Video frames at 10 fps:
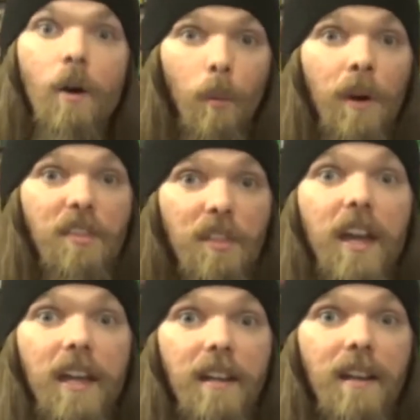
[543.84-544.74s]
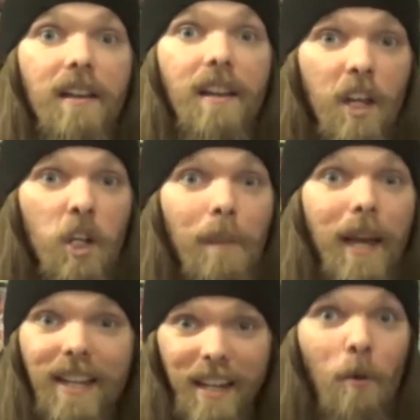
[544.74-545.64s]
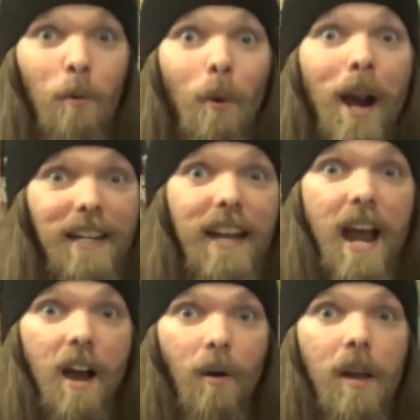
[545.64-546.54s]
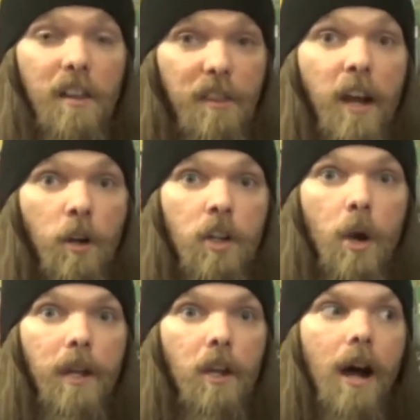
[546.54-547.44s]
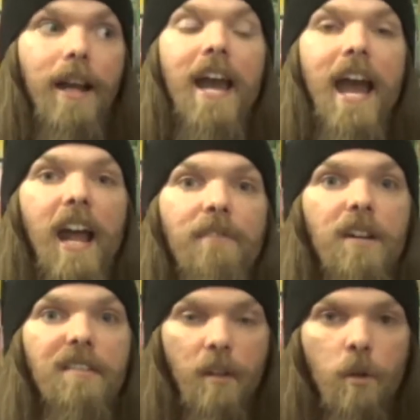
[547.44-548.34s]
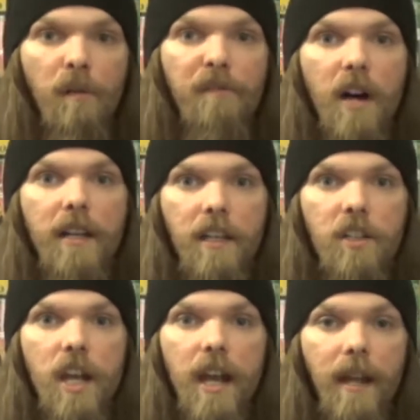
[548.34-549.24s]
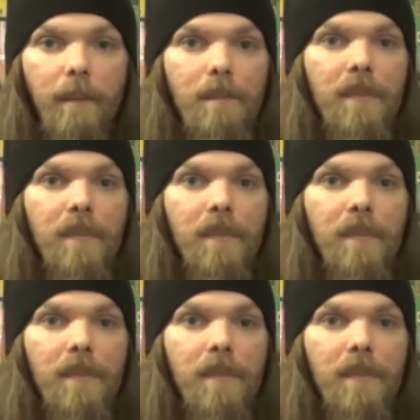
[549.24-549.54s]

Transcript: within humanity right now that are going on every single fucking day.